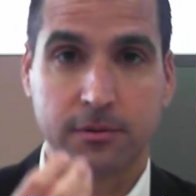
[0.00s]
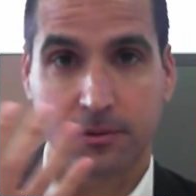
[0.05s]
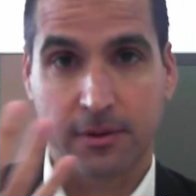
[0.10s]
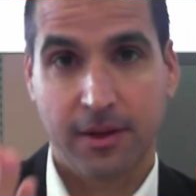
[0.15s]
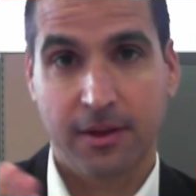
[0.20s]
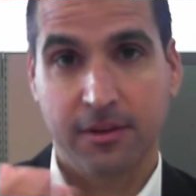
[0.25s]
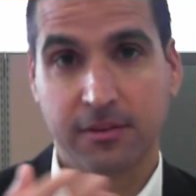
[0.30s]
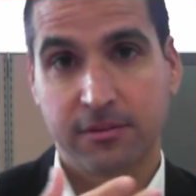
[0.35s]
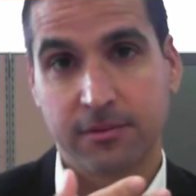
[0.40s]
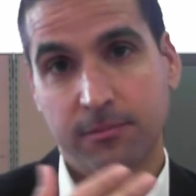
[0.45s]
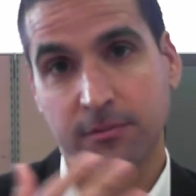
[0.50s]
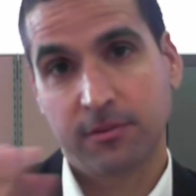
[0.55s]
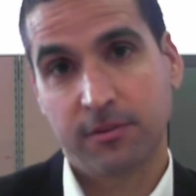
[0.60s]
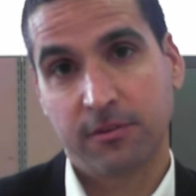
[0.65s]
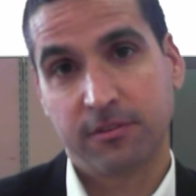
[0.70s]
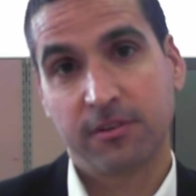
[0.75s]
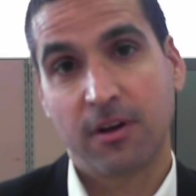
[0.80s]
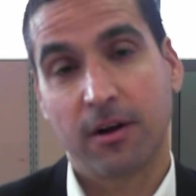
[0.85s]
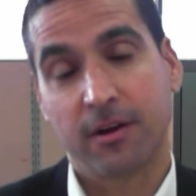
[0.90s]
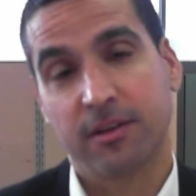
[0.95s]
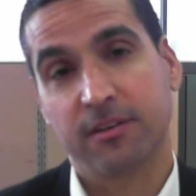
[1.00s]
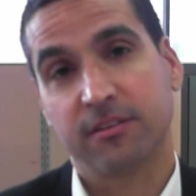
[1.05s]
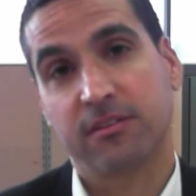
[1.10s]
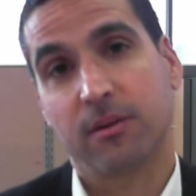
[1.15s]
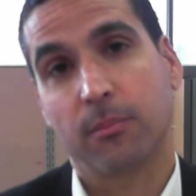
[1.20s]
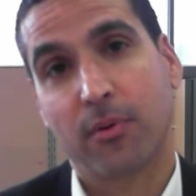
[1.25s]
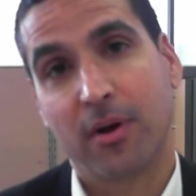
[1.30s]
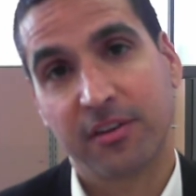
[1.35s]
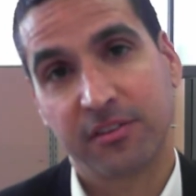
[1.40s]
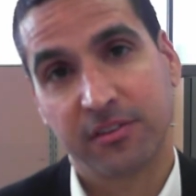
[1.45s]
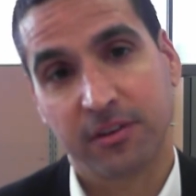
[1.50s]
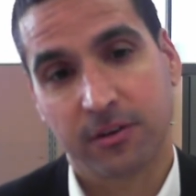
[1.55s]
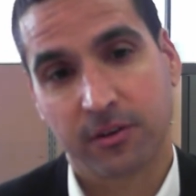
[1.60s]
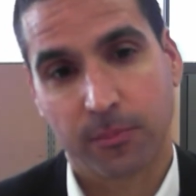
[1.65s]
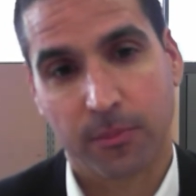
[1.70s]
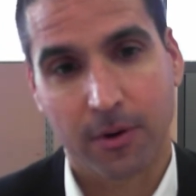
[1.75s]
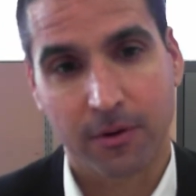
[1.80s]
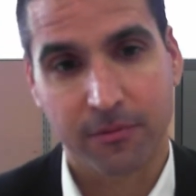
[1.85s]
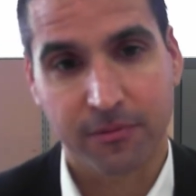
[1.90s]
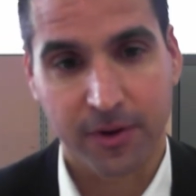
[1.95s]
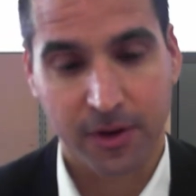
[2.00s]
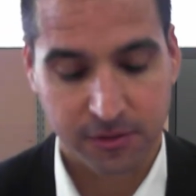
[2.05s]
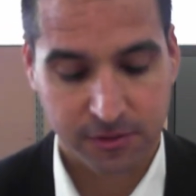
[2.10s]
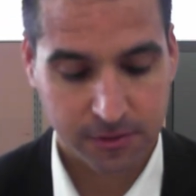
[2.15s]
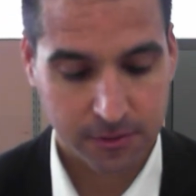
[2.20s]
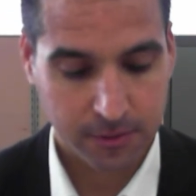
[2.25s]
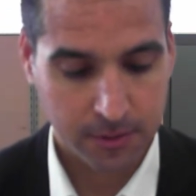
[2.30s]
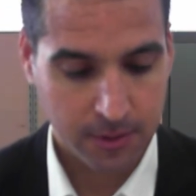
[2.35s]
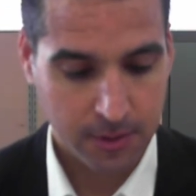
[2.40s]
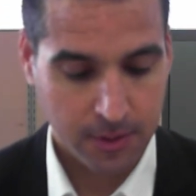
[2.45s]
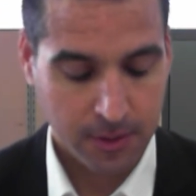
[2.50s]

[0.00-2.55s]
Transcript: Okay, so sung is the present perfect.